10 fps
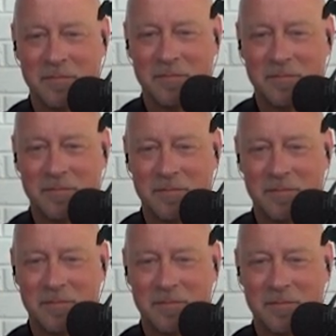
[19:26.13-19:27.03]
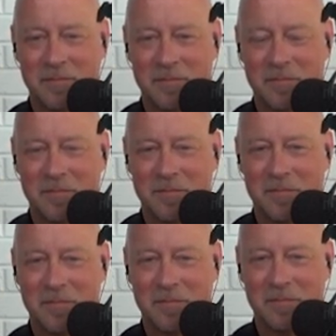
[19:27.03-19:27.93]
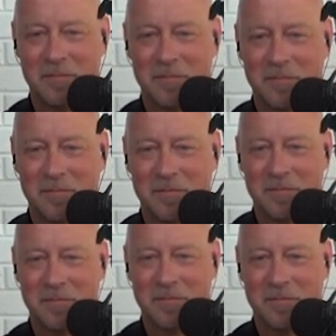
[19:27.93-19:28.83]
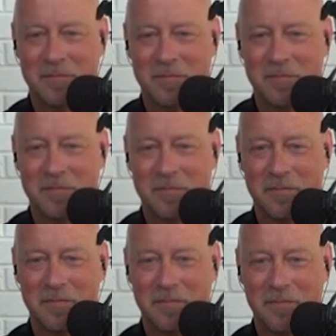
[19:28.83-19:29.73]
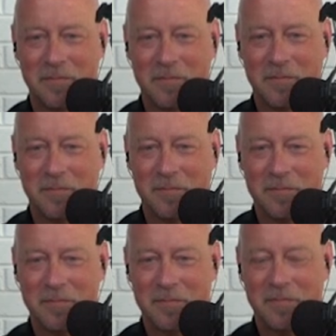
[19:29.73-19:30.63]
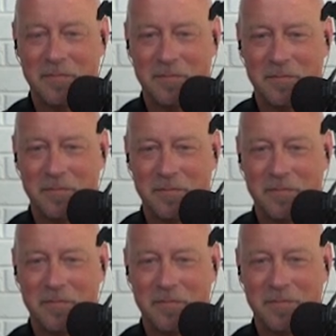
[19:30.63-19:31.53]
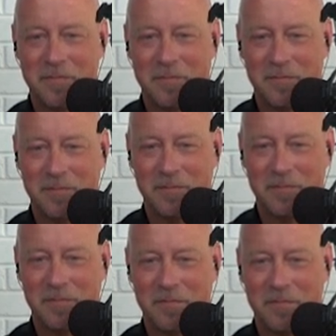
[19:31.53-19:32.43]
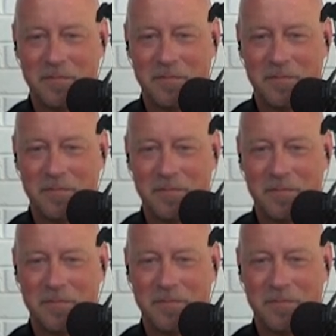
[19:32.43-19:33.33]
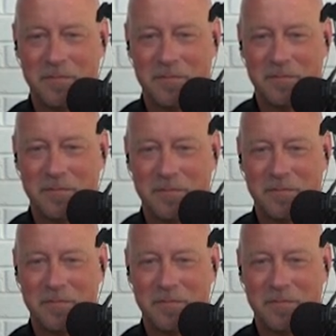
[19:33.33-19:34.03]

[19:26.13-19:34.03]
[no speech]